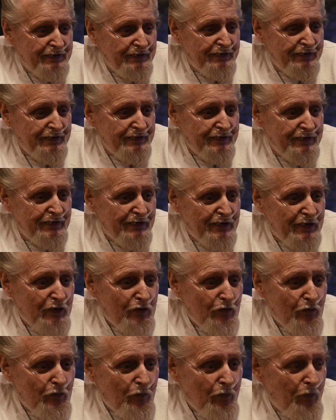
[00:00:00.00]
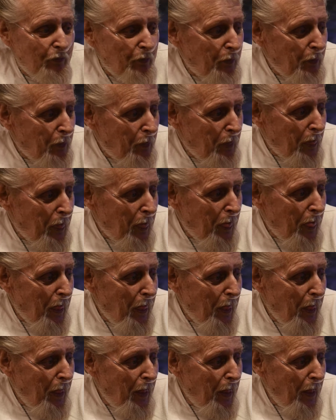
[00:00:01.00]
What happened, the reason that
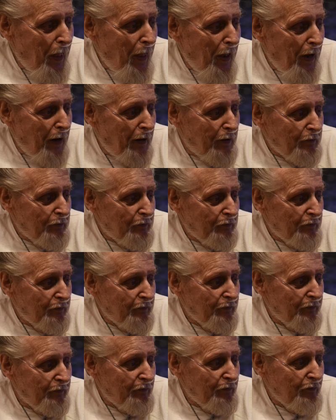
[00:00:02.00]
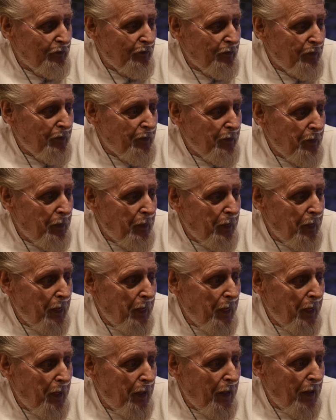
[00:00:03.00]
happened like that is exactly like
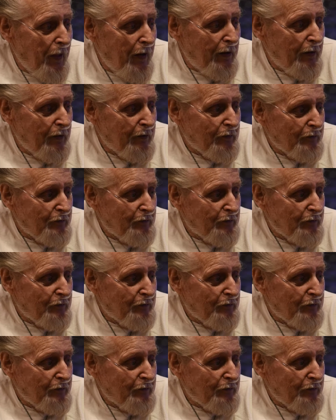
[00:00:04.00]
what he's saying.